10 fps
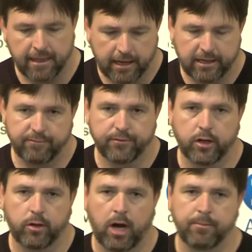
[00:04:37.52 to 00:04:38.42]
And even
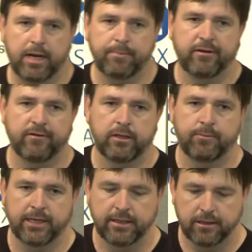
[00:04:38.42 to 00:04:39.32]
though I'm an app
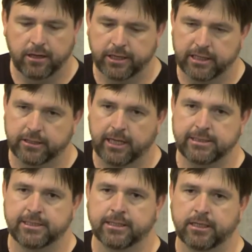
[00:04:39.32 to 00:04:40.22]
developer, I only
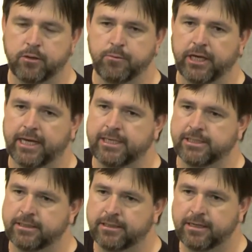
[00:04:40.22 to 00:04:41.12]
slightly suck at
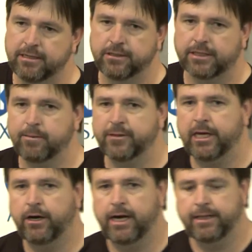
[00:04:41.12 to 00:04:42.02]
communication. So come
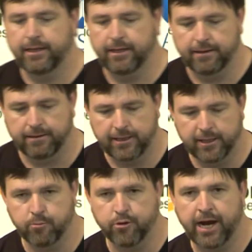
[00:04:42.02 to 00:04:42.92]
say hi in
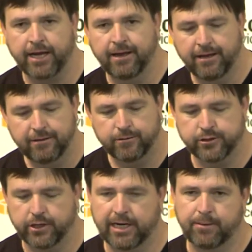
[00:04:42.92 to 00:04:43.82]
the break or
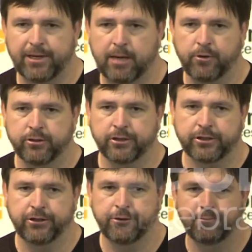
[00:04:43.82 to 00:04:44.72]
sign up at
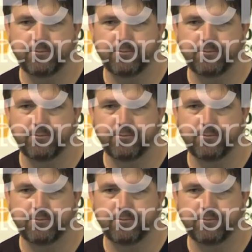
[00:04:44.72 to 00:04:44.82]
appbot.co.